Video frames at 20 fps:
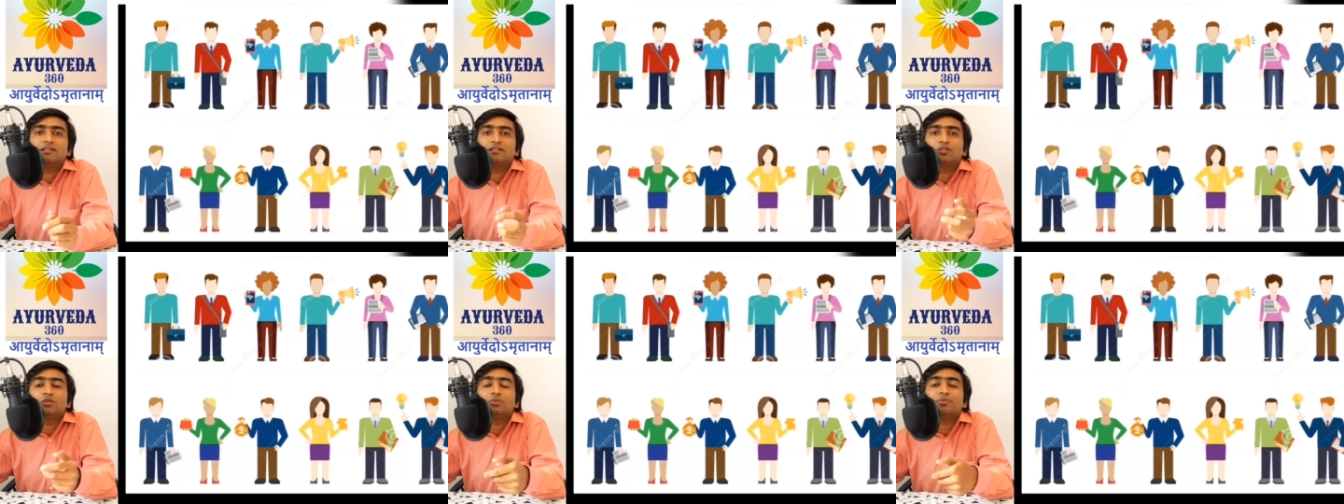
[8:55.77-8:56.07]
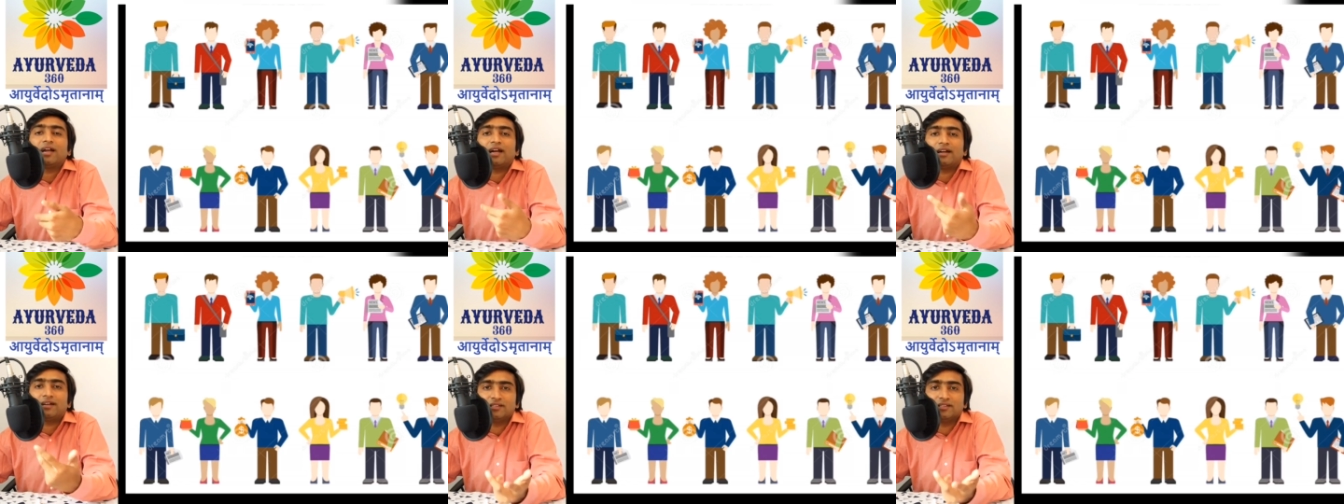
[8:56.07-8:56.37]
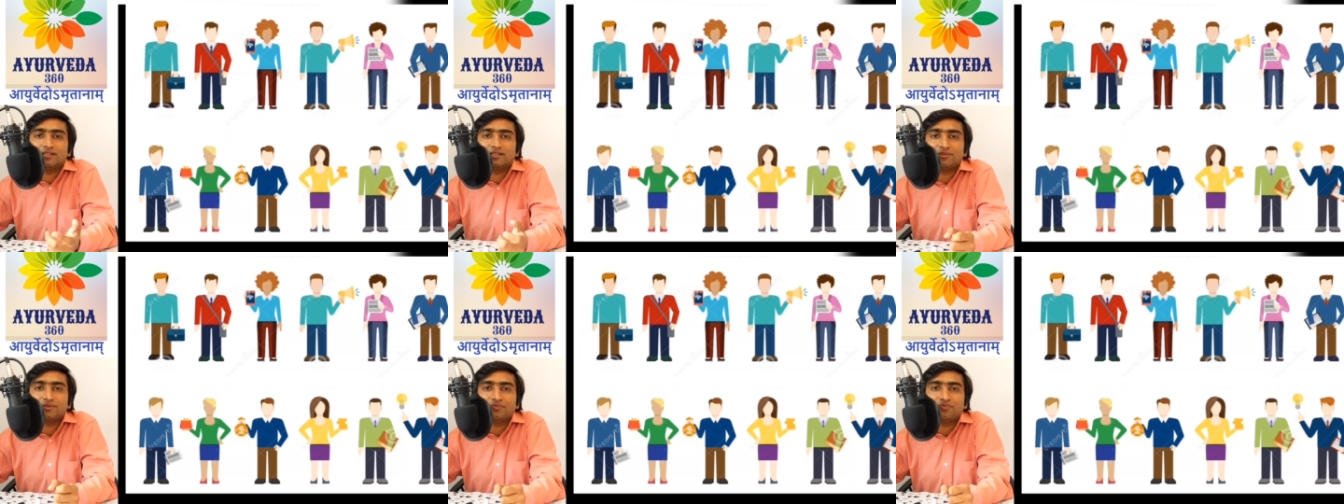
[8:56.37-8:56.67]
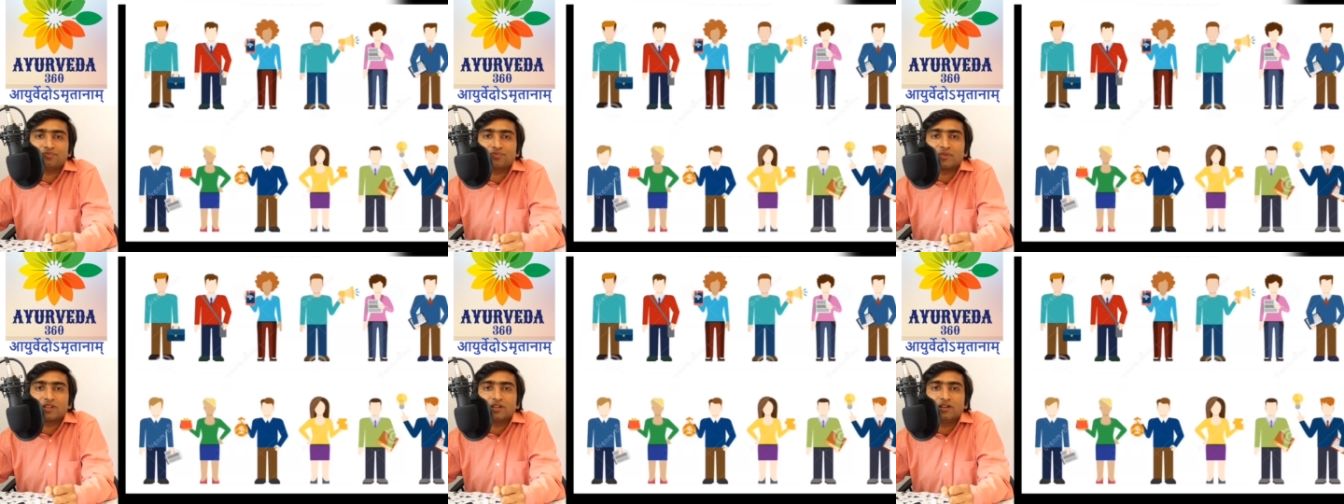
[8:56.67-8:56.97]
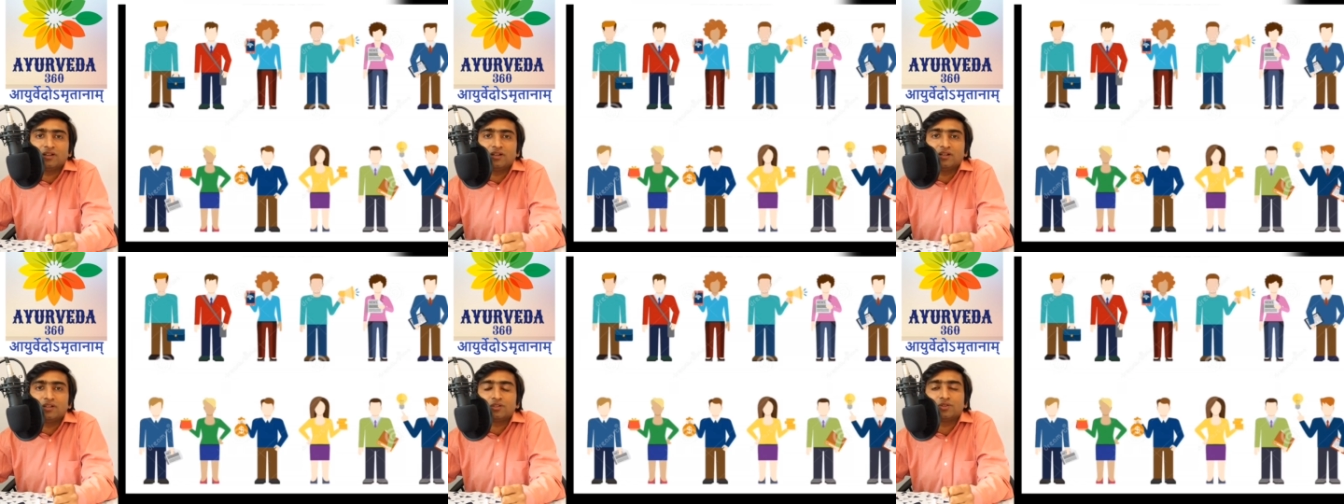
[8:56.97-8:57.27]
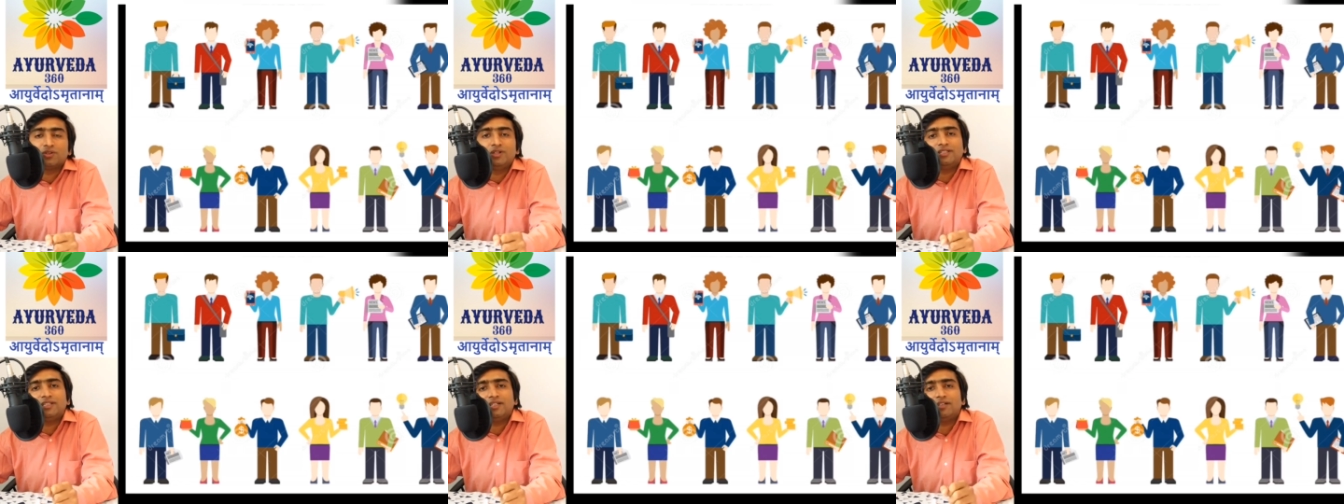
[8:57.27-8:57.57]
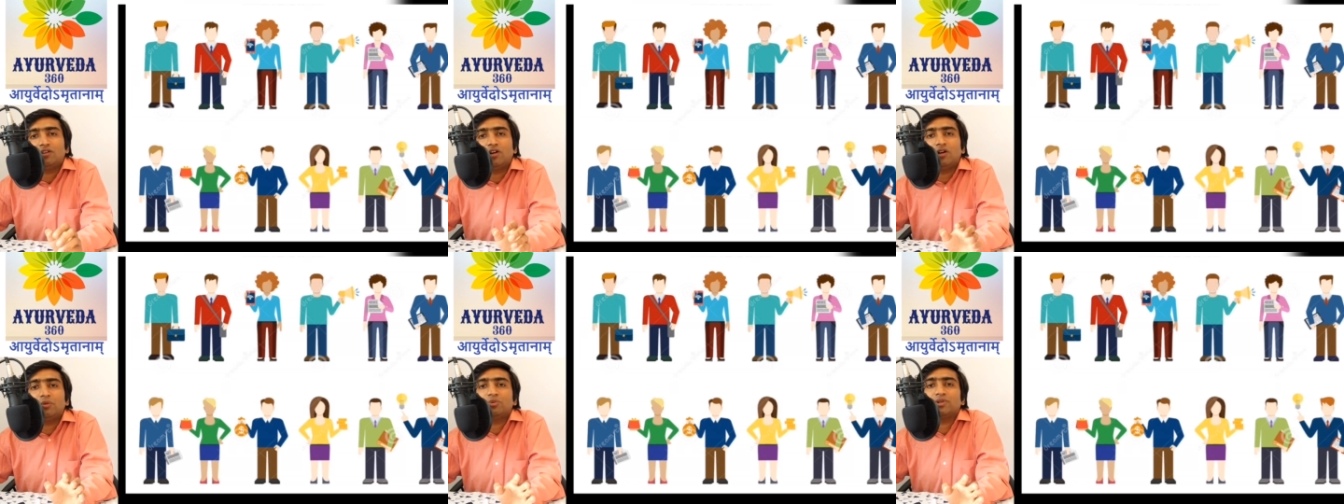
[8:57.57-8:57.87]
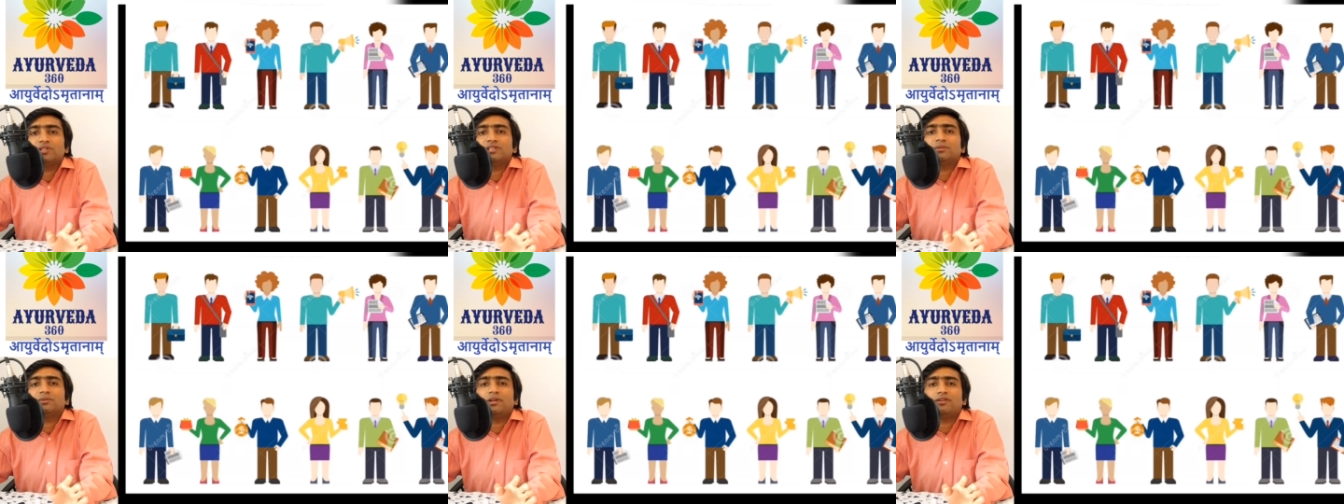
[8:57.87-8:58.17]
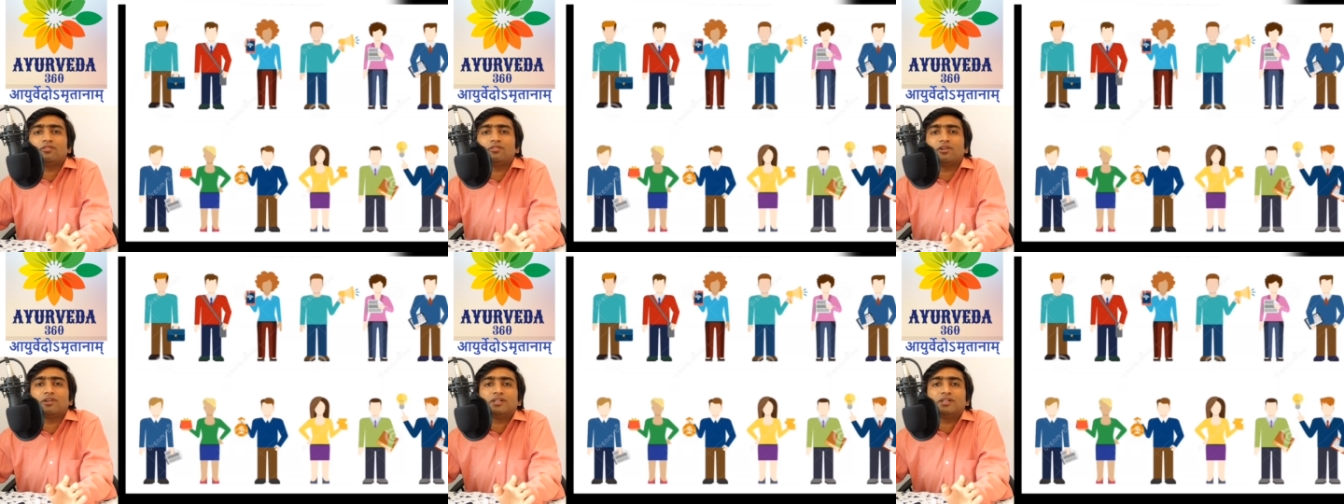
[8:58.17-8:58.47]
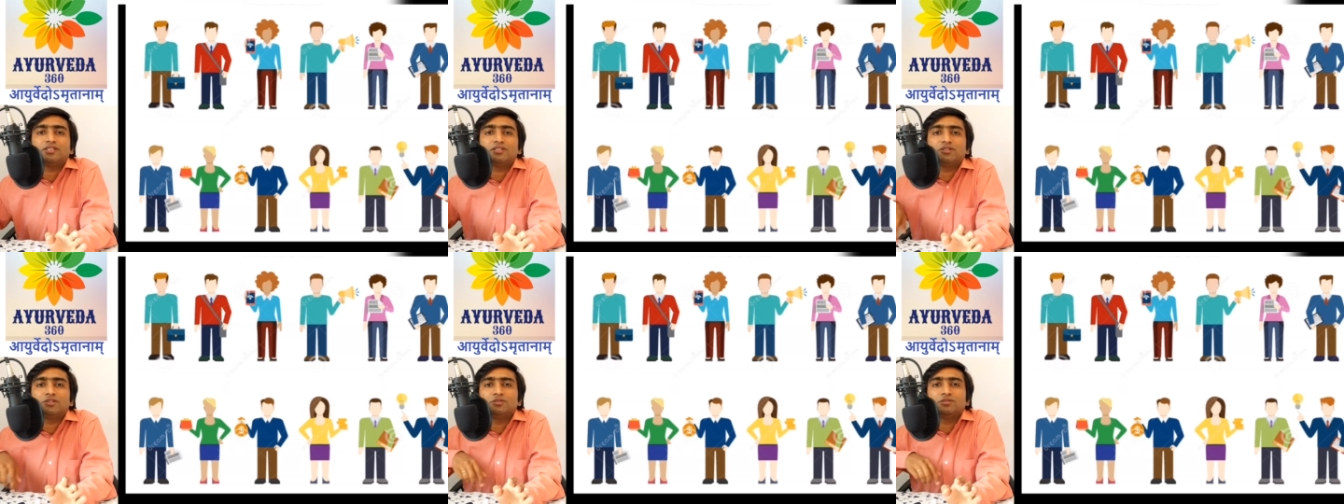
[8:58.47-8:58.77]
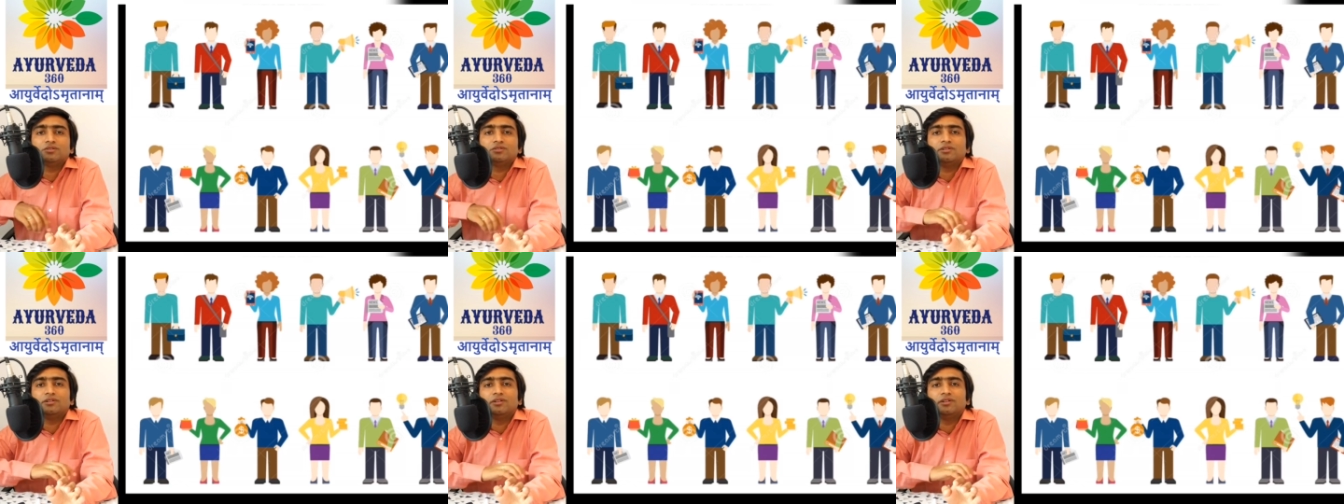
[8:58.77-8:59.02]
to practice. So is it not possible for us to